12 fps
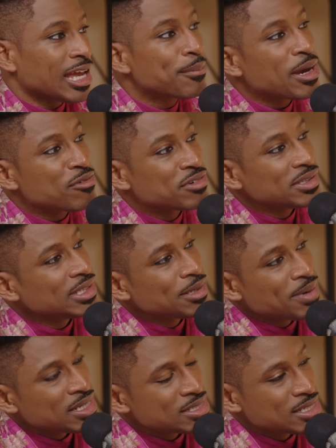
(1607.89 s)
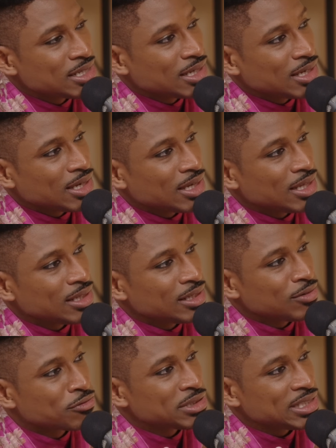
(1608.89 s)
am I really about to
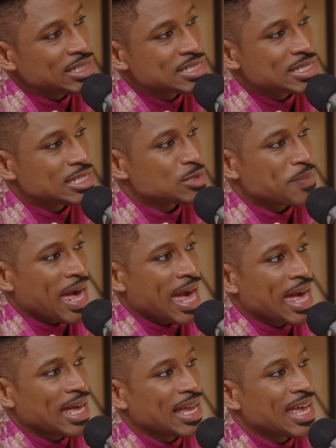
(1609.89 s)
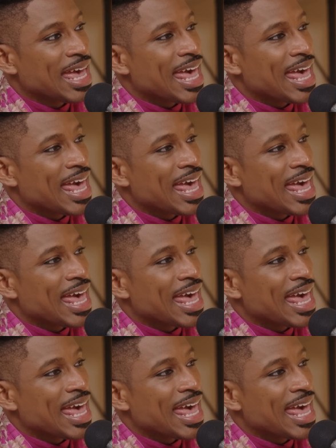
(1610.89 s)
release this bag?